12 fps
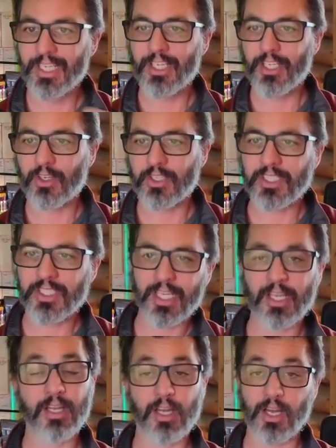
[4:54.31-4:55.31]
you can
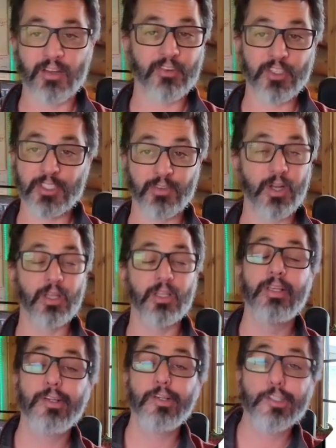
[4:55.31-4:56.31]
see, first of all,
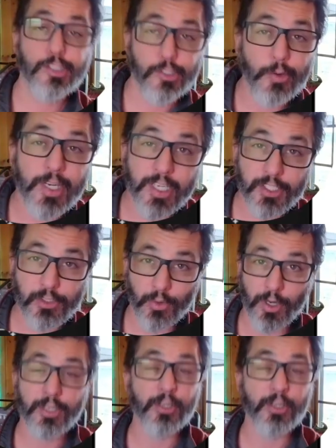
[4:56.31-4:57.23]
join Discord.